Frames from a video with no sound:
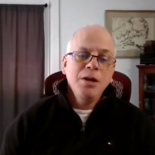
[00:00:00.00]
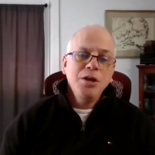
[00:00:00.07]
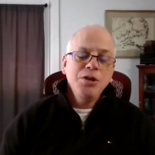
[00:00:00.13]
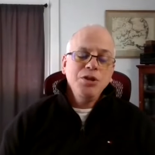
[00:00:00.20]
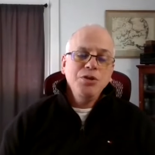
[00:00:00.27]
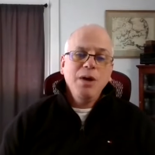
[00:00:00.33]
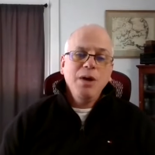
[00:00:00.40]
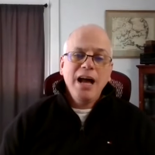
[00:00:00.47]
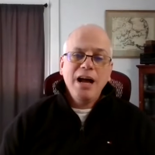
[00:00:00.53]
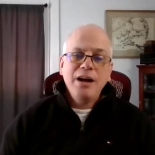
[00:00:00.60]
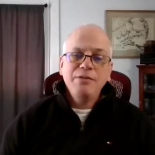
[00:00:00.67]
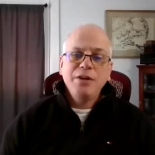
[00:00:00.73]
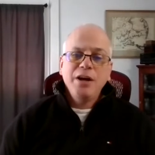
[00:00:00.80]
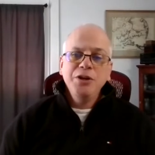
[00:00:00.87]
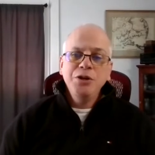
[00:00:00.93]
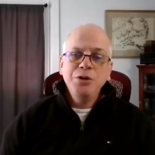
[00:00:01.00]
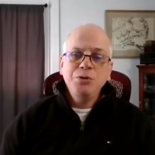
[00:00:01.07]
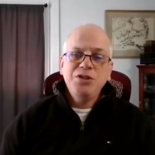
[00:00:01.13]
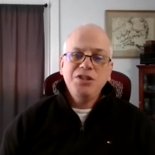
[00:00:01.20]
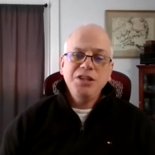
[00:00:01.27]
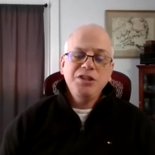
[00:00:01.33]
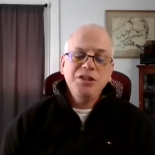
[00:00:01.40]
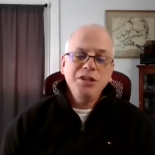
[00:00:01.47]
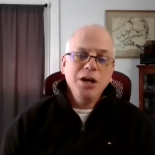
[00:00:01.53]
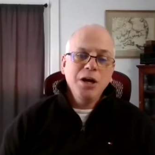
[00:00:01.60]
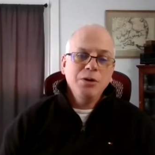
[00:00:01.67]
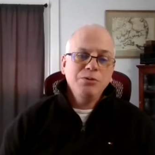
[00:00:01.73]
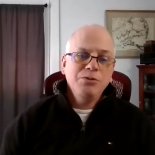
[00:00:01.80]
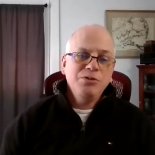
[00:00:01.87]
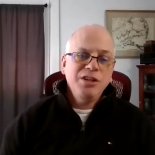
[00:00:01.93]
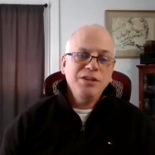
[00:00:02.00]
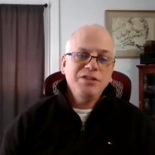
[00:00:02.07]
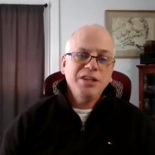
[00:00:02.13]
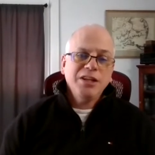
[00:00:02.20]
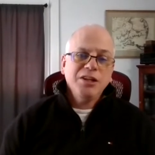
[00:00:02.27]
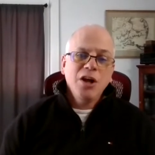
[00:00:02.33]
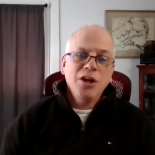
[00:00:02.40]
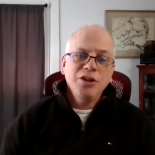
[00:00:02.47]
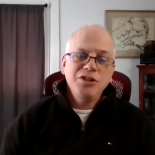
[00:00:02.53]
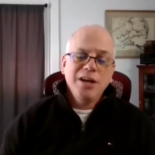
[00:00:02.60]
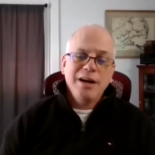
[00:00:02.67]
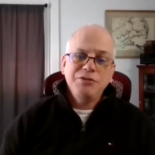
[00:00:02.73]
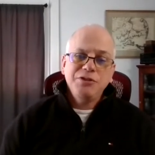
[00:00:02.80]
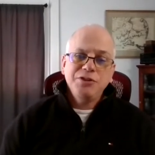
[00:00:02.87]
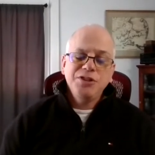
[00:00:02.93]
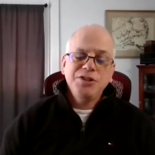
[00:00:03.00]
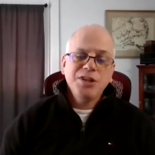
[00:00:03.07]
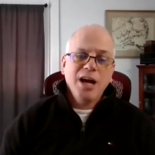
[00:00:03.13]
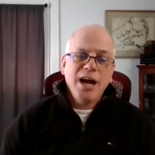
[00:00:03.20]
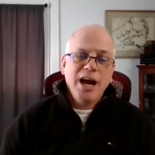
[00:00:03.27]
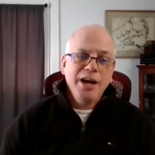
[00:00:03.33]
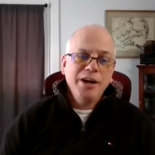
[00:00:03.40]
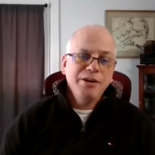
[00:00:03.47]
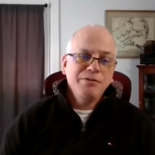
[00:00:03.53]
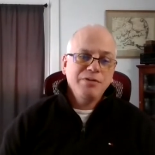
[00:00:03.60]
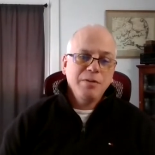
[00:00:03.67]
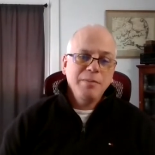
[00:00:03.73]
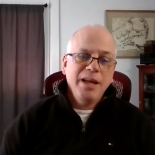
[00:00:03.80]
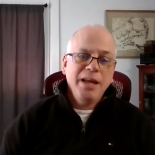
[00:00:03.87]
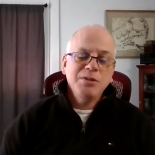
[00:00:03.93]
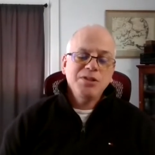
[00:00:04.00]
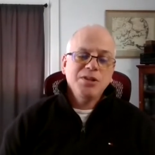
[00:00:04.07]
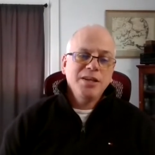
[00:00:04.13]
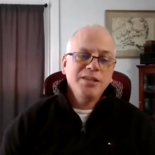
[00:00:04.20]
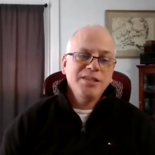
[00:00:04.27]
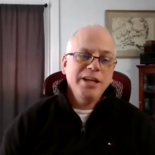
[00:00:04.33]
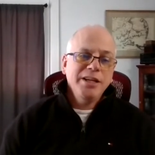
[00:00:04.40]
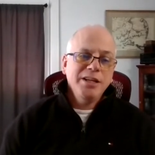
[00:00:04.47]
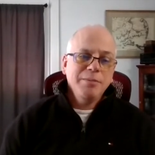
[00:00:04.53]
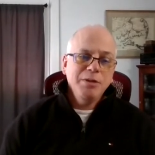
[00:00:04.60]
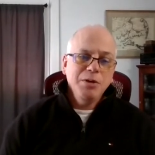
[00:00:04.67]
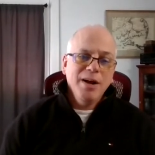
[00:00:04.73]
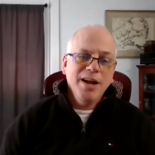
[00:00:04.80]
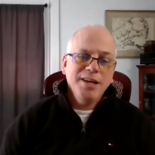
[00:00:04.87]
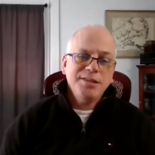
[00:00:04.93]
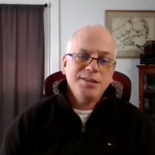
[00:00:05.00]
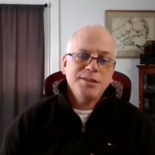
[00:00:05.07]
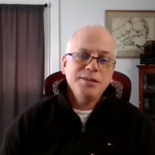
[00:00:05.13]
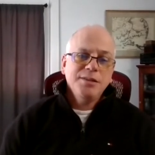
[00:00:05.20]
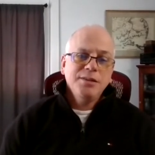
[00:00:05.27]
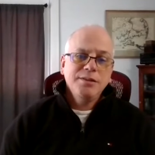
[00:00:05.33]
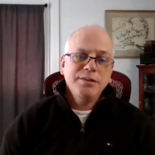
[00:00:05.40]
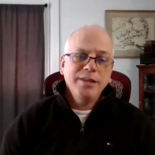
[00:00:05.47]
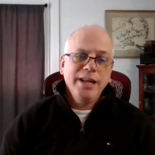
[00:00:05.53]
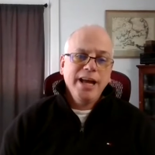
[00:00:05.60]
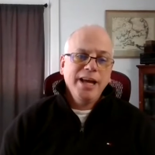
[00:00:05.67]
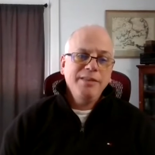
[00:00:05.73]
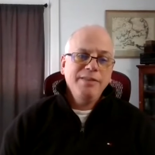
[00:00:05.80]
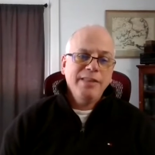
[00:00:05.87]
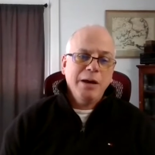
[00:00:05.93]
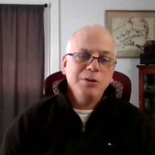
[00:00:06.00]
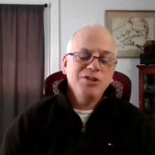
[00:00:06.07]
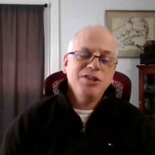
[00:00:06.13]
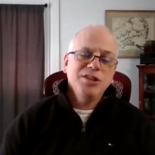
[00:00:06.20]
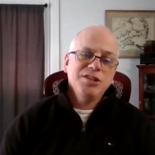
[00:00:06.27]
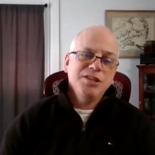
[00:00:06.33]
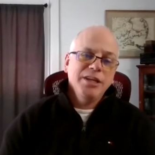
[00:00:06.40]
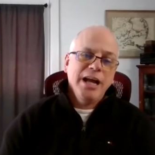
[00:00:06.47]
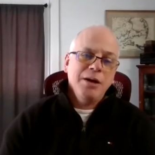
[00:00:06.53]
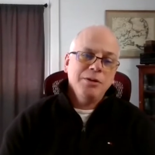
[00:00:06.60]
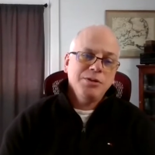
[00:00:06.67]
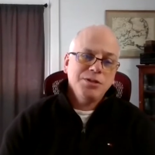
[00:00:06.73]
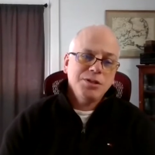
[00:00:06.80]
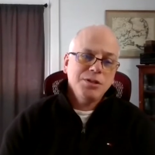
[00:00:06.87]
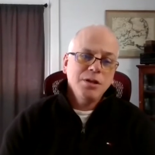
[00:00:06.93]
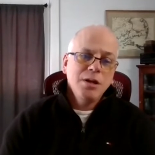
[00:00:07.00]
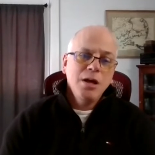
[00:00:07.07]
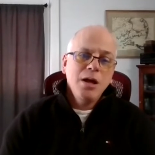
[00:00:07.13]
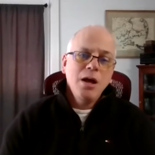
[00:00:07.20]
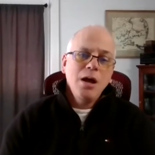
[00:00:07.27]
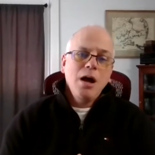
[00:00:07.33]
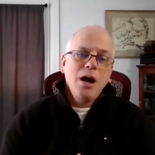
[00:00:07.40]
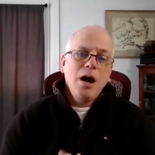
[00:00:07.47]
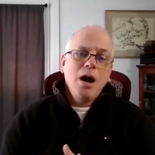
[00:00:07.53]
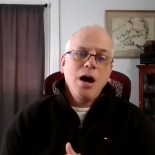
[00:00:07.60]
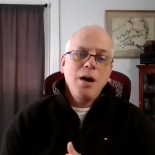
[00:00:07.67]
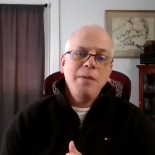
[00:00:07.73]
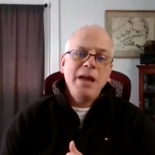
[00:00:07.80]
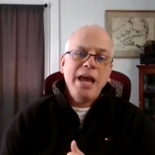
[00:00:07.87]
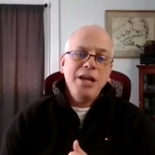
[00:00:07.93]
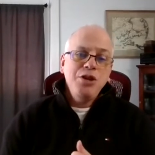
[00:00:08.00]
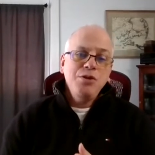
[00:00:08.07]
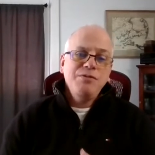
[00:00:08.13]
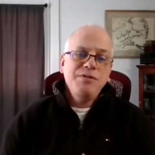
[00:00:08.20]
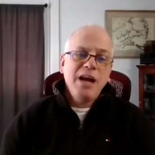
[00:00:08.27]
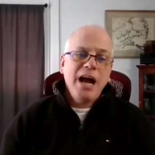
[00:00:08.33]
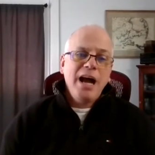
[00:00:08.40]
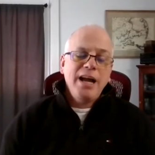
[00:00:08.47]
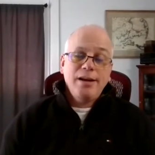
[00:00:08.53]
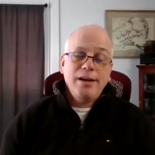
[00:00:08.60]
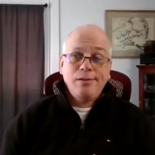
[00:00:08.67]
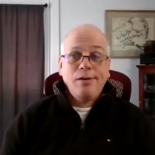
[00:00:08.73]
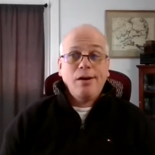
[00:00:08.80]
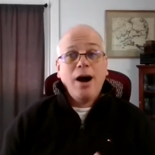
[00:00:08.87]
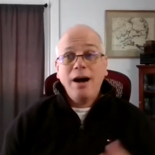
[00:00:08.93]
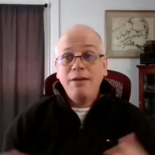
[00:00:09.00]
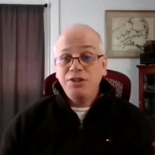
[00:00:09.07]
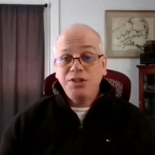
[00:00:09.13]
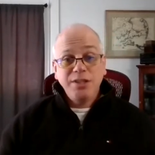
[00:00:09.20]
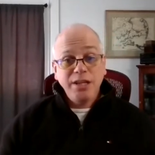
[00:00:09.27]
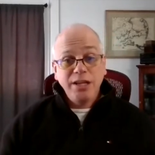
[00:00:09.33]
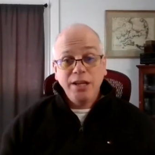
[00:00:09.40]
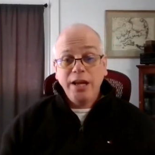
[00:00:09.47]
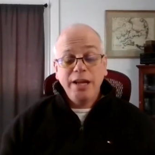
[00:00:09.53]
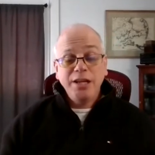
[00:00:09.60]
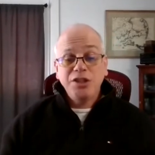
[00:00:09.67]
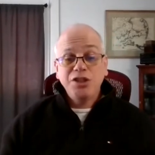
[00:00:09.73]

You have a new CTO, Chief Technology Officer, just got hired from Amazon's AWS today. That was just announced. And you've got obviously an